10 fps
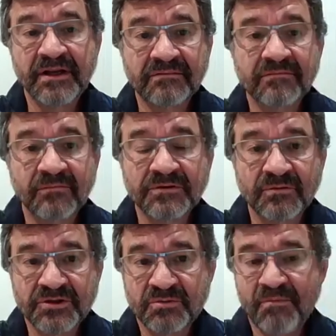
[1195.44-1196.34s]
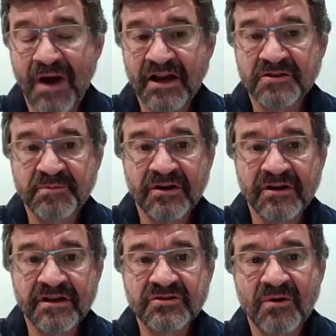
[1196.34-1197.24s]
was my experience
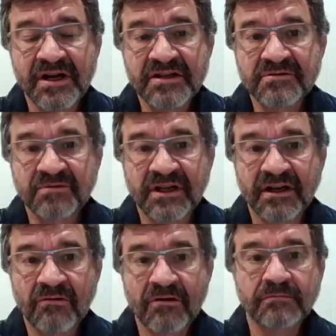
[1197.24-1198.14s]
twice with that group.